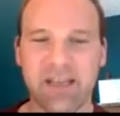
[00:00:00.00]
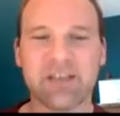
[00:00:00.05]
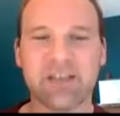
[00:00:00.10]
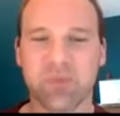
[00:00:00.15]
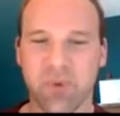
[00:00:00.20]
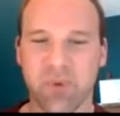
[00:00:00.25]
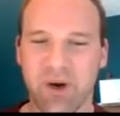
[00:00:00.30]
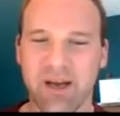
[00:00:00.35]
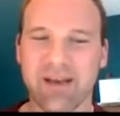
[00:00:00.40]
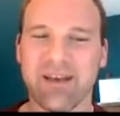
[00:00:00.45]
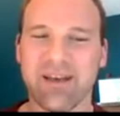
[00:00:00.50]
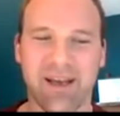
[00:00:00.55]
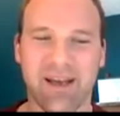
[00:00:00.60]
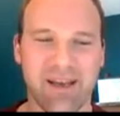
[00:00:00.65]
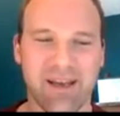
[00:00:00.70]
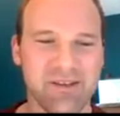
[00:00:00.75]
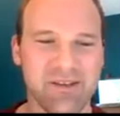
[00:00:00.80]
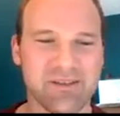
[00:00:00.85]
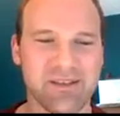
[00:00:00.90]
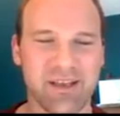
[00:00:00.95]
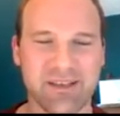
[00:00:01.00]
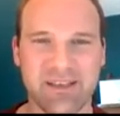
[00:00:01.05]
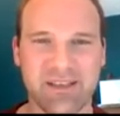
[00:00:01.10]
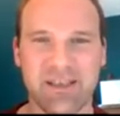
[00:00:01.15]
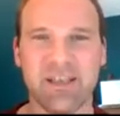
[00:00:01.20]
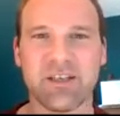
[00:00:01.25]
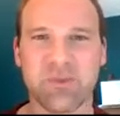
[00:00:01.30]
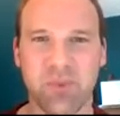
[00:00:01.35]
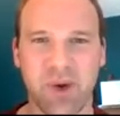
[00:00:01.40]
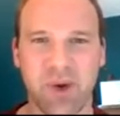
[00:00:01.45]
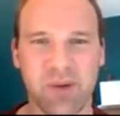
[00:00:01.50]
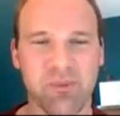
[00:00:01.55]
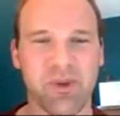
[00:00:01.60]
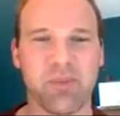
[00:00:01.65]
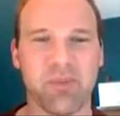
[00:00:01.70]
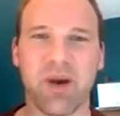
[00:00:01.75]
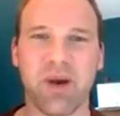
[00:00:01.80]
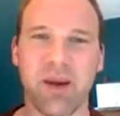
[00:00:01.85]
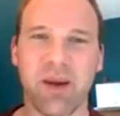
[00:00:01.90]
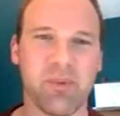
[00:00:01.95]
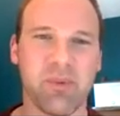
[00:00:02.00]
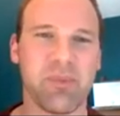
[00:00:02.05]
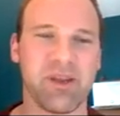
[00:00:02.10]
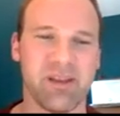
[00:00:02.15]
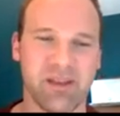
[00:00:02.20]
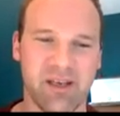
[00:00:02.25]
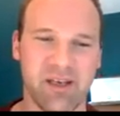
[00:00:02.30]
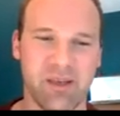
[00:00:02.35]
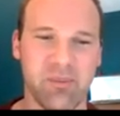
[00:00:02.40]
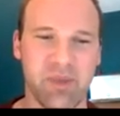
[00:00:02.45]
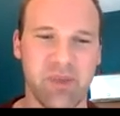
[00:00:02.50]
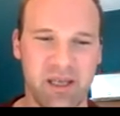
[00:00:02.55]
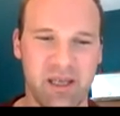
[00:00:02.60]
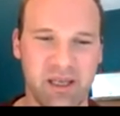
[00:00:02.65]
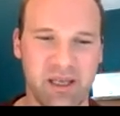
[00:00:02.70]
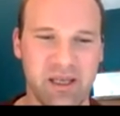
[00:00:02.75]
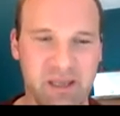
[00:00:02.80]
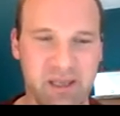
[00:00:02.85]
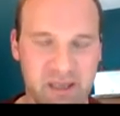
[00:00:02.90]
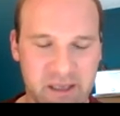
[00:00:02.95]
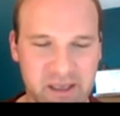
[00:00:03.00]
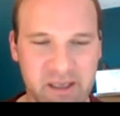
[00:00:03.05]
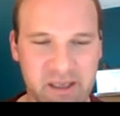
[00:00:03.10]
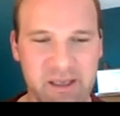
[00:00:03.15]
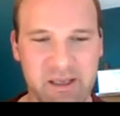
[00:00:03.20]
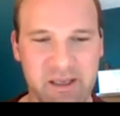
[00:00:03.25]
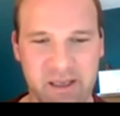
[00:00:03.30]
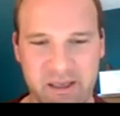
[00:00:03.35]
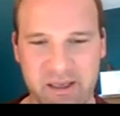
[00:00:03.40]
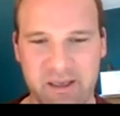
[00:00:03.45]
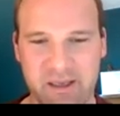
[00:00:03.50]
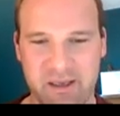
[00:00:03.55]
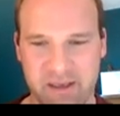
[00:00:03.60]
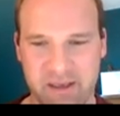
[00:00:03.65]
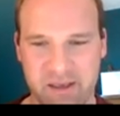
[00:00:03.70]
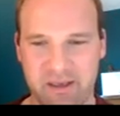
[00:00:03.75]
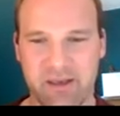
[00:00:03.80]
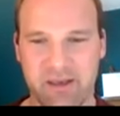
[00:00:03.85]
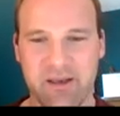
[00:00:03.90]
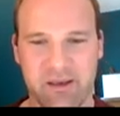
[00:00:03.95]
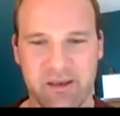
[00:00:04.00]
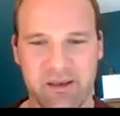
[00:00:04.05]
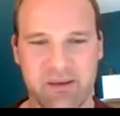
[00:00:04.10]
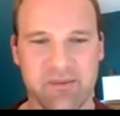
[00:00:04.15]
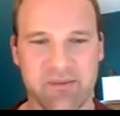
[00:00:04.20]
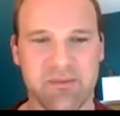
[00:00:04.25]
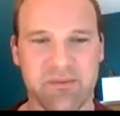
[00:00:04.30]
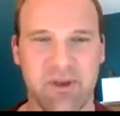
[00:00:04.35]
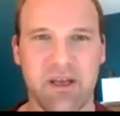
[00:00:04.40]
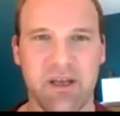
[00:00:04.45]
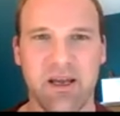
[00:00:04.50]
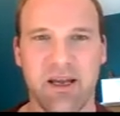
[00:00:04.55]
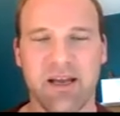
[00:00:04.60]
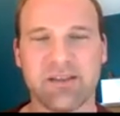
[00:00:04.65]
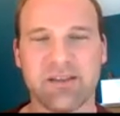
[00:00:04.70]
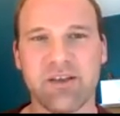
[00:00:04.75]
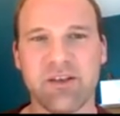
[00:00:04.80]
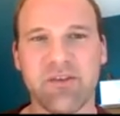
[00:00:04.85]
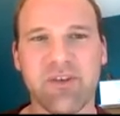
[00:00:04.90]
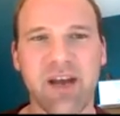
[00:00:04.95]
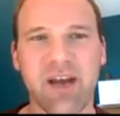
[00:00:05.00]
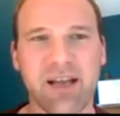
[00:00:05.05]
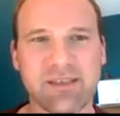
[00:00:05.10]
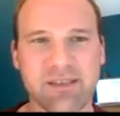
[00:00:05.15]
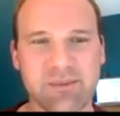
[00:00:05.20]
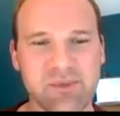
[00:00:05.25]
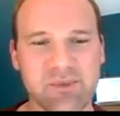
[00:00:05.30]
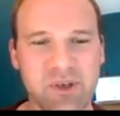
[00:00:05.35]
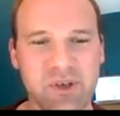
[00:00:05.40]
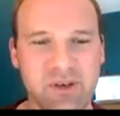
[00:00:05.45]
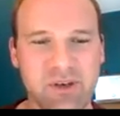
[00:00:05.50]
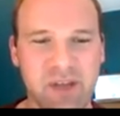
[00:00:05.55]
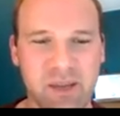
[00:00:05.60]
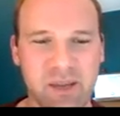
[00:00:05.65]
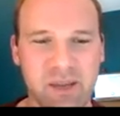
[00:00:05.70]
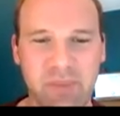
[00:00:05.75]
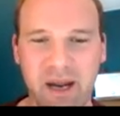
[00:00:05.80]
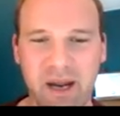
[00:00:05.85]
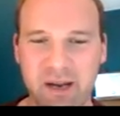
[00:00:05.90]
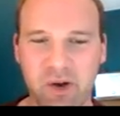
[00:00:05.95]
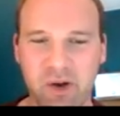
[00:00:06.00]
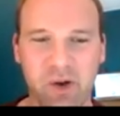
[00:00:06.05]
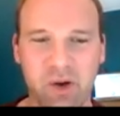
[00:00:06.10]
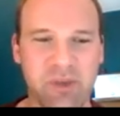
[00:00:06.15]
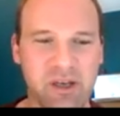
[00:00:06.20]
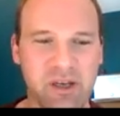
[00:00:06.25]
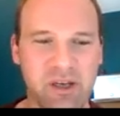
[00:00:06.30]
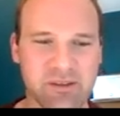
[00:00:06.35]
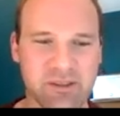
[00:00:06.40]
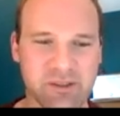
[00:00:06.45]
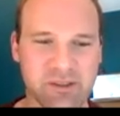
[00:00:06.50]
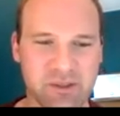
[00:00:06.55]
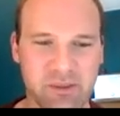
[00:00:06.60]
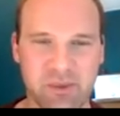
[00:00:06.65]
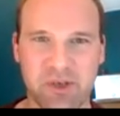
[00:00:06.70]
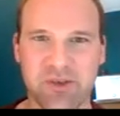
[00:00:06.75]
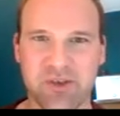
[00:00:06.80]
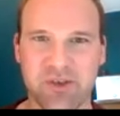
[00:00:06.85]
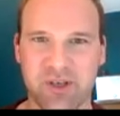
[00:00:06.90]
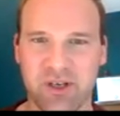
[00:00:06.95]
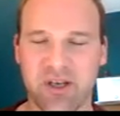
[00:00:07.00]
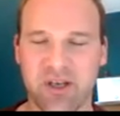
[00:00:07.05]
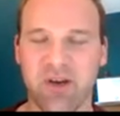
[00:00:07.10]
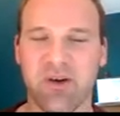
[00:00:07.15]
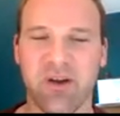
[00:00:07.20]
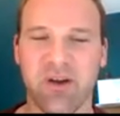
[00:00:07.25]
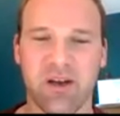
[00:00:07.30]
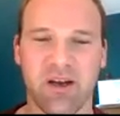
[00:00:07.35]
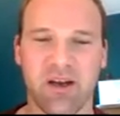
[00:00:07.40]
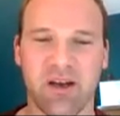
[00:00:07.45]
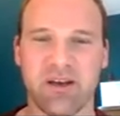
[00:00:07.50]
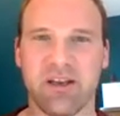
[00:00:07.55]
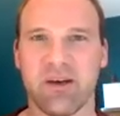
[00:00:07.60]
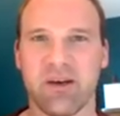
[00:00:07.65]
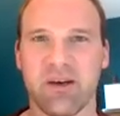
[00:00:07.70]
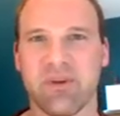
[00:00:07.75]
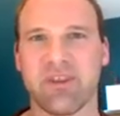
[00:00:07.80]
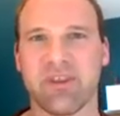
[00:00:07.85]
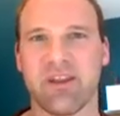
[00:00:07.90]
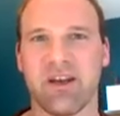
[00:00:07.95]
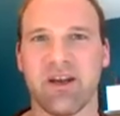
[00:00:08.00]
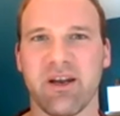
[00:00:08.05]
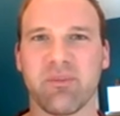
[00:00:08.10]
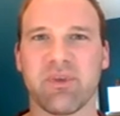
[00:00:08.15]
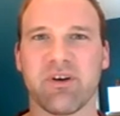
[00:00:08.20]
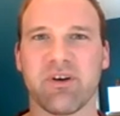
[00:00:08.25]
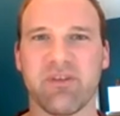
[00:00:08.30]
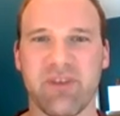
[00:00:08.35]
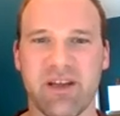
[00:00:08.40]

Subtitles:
each one, yeah, you select each one with probability p. Okay. And so you've got some sort of like binomial distribution going on here with the numbers.